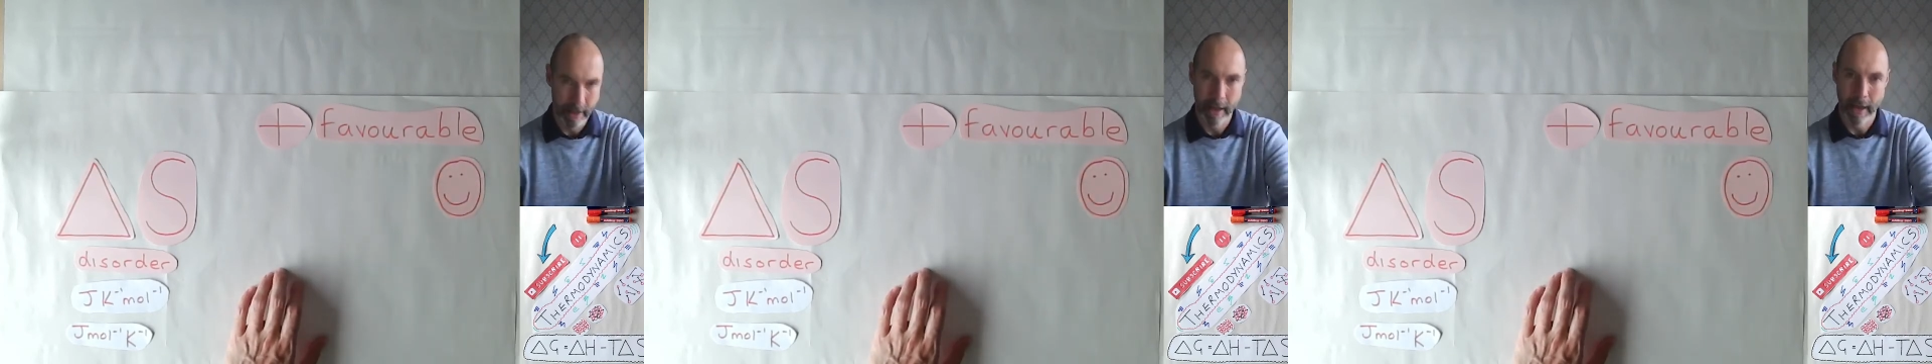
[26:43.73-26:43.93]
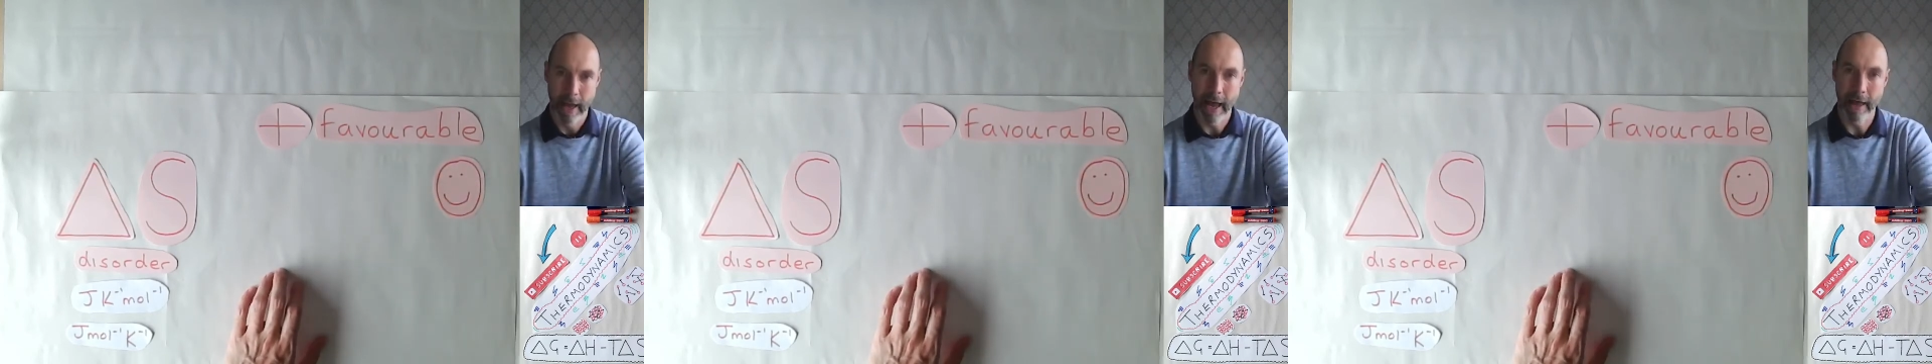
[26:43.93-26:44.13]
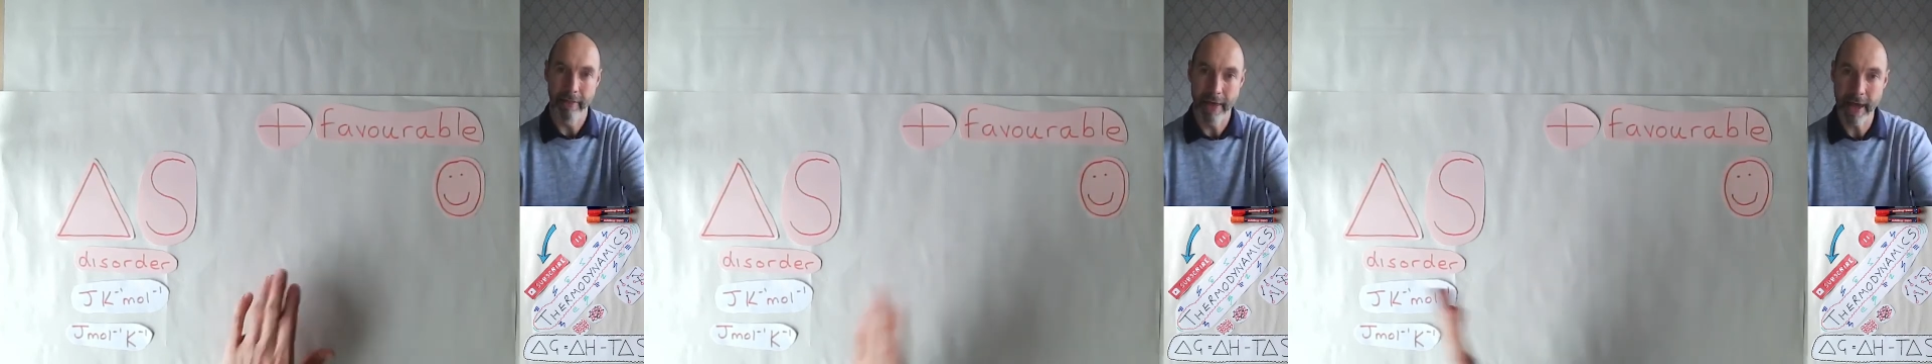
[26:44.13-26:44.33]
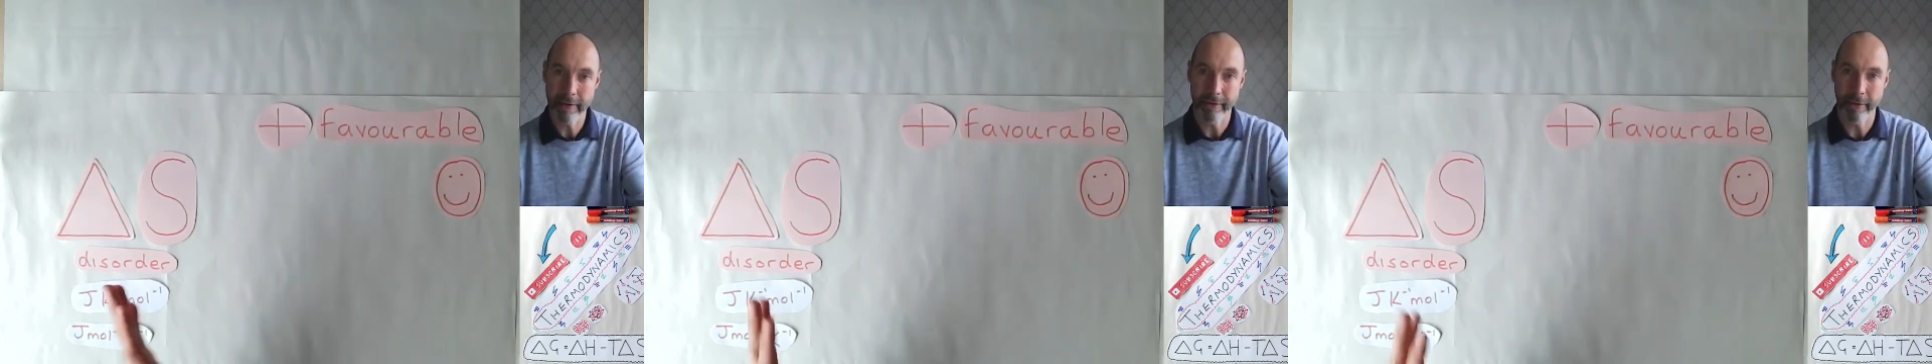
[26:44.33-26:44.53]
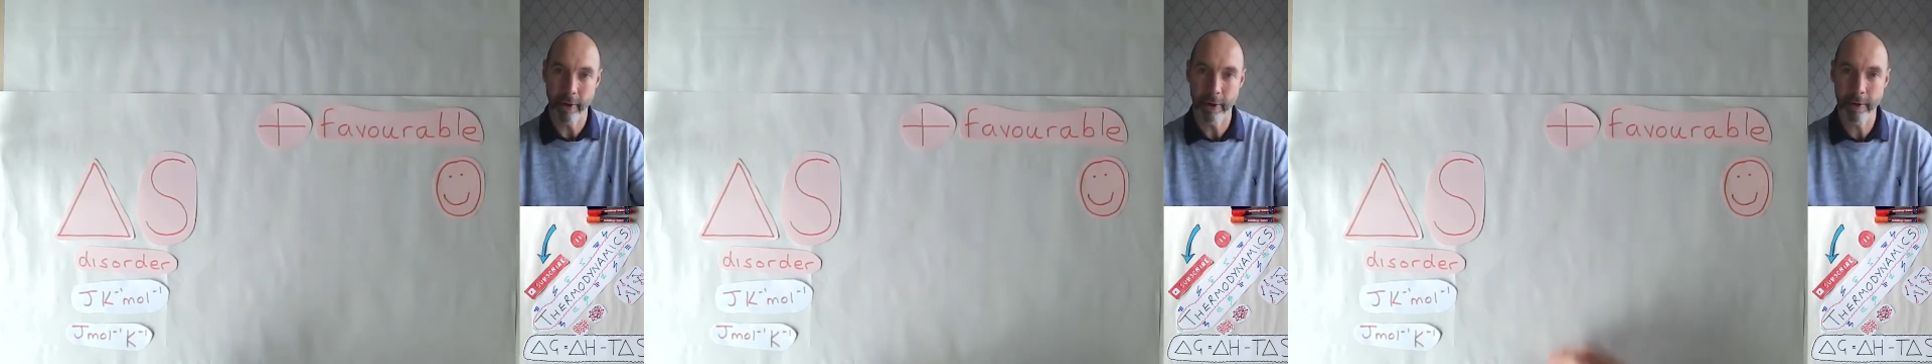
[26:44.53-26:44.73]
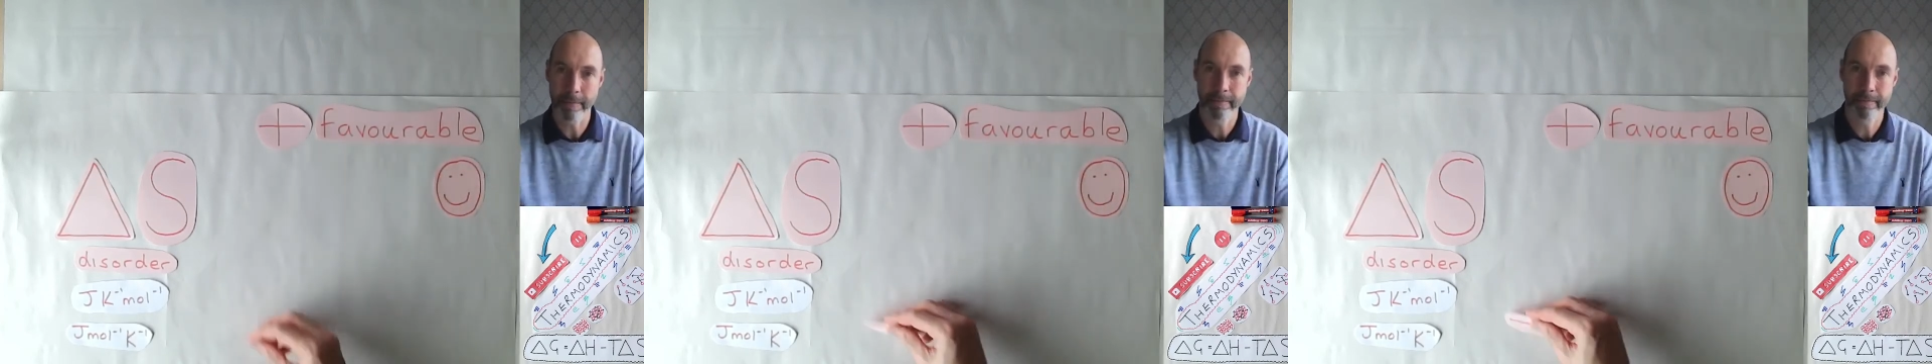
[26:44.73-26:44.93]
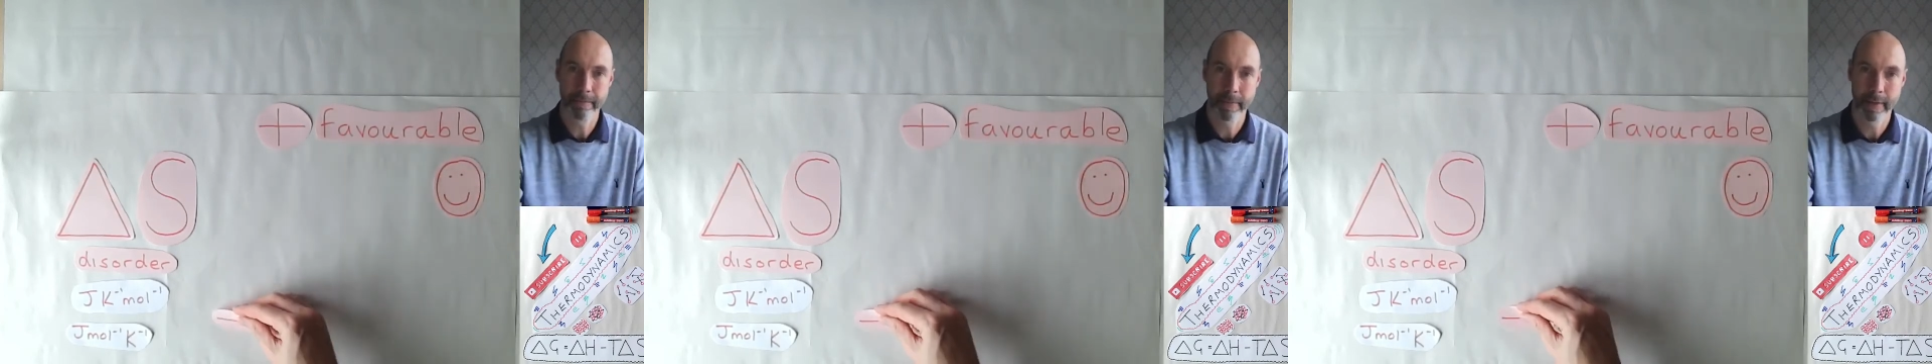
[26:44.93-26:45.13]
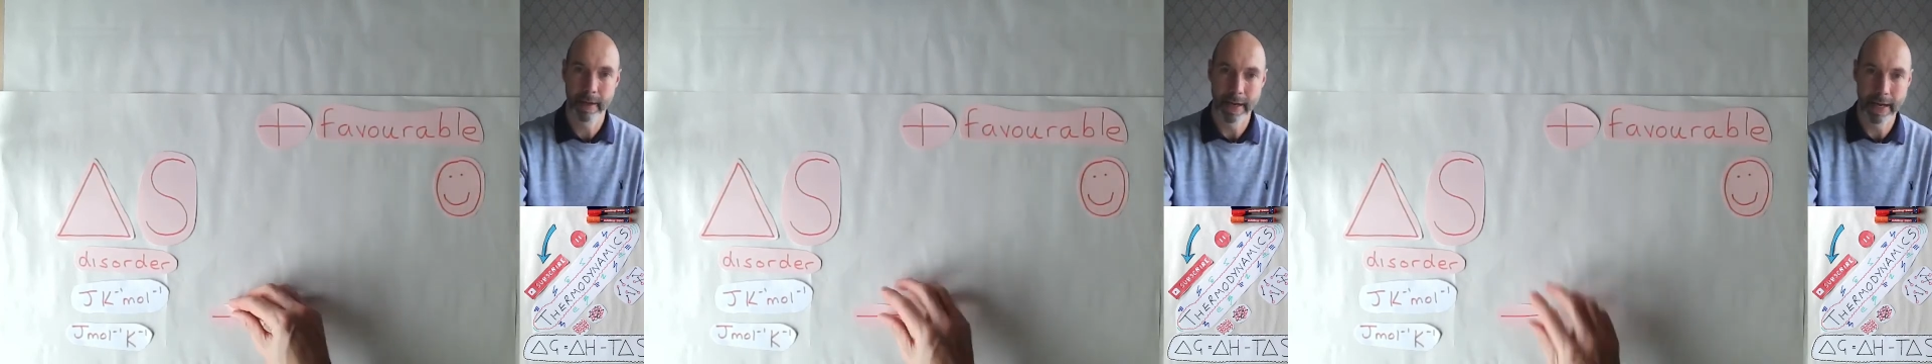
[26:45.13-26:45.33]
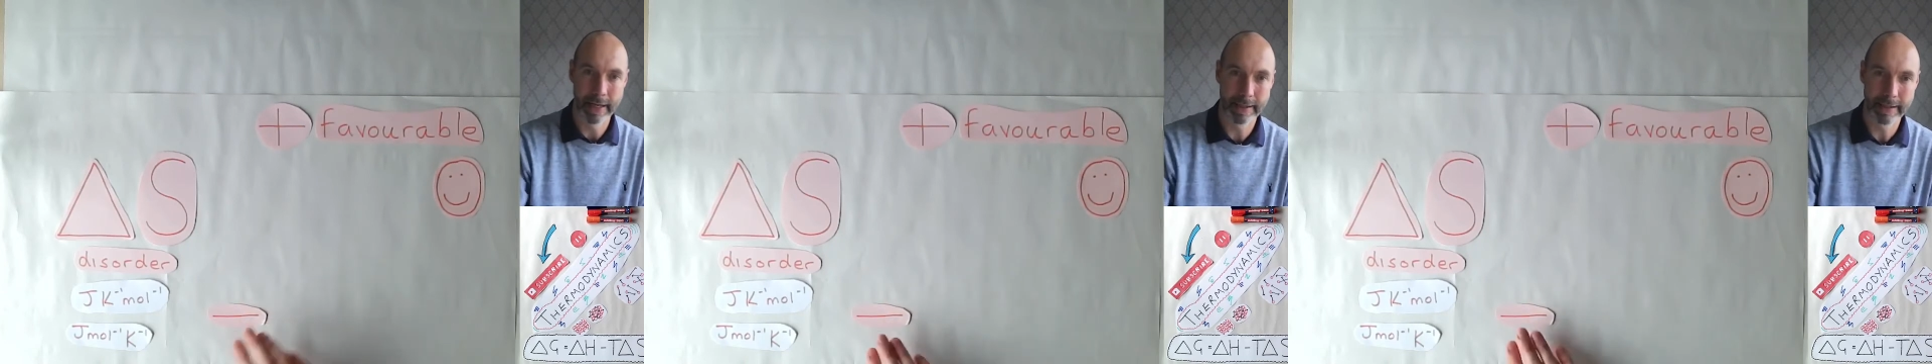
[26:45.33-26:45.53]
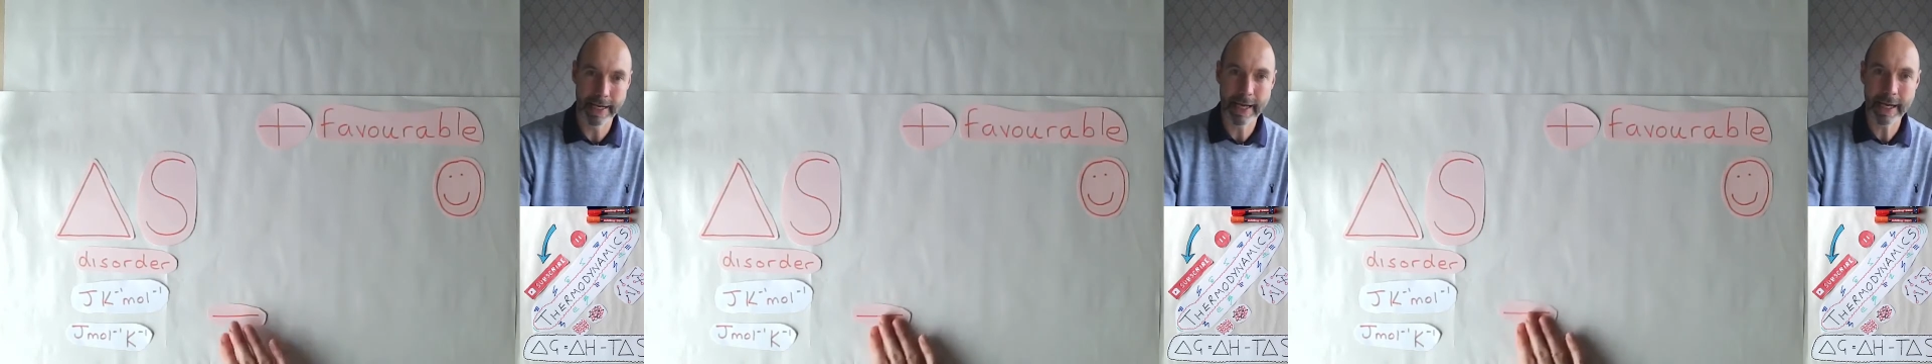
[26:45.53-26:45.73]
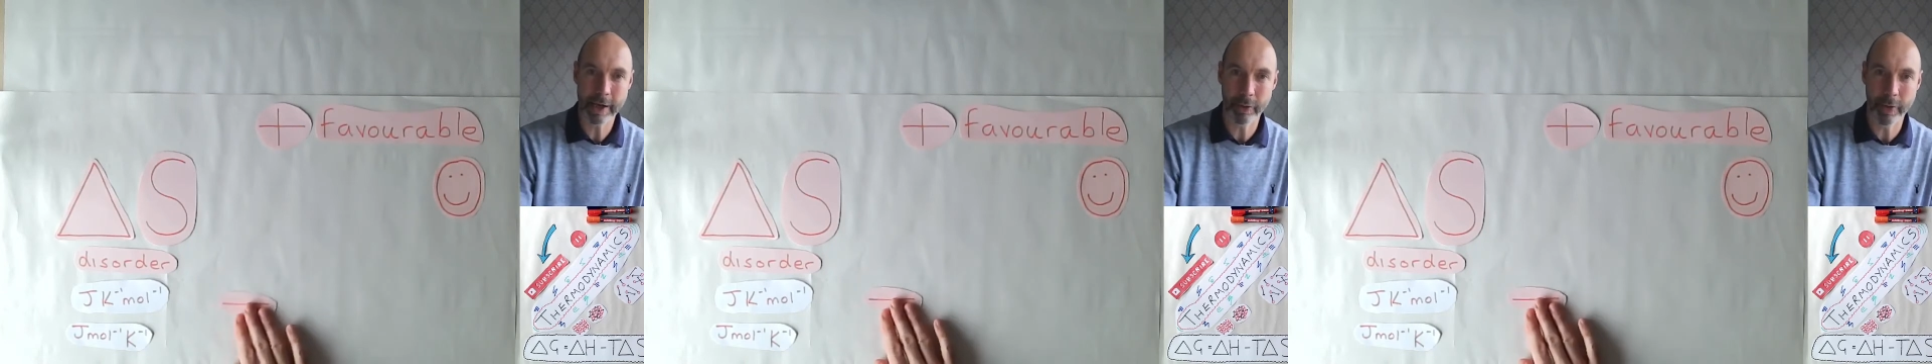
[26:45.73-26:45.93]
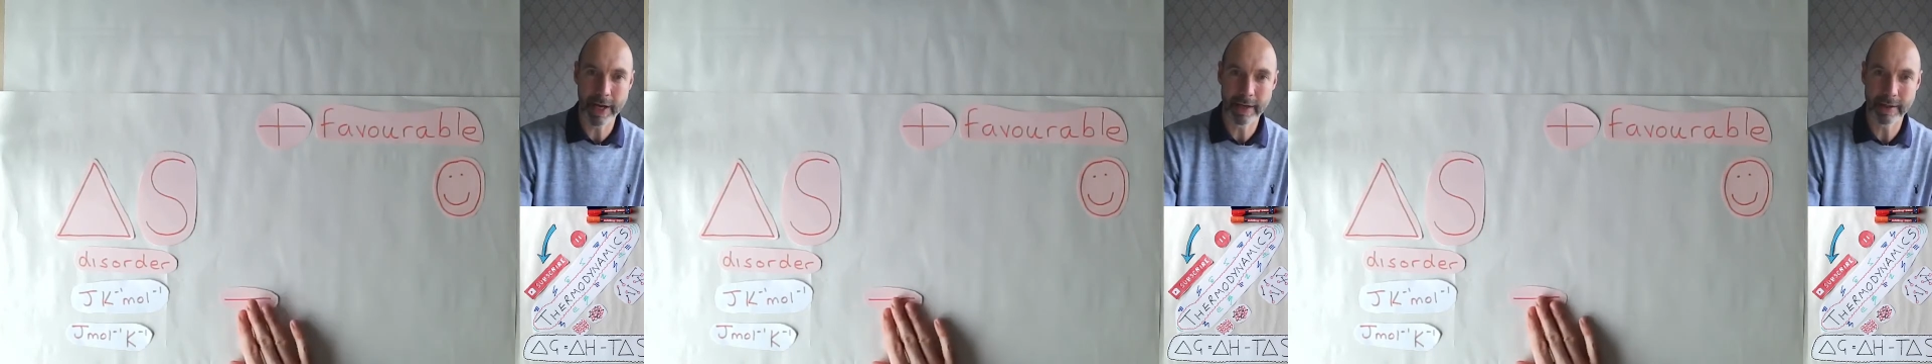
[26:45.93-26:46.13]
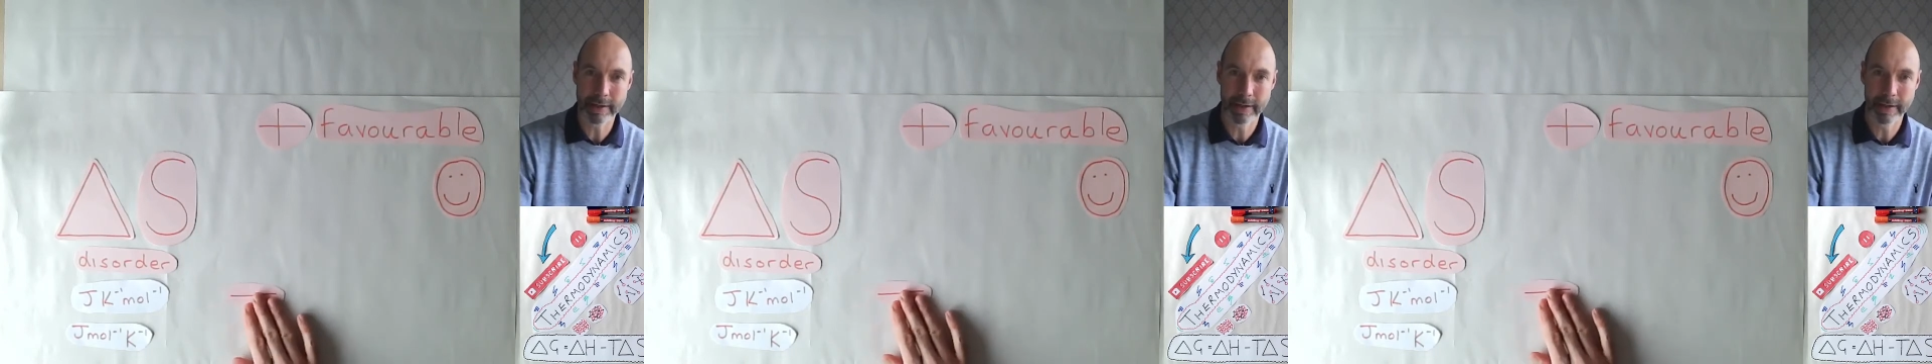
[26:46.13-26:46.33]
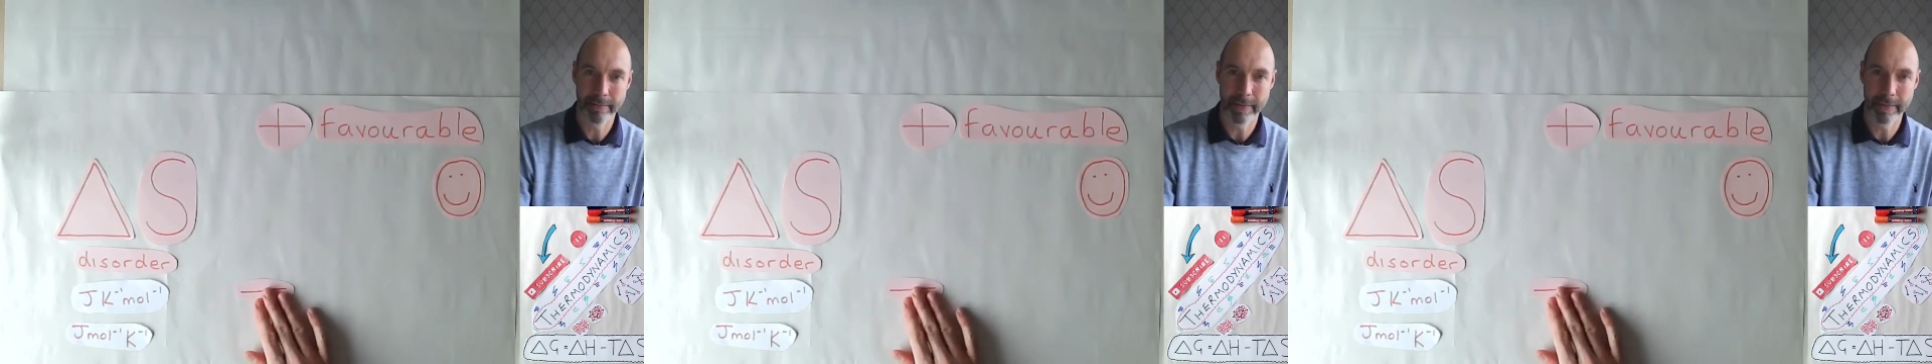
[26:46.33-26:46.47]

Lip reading: And therefore, a decrease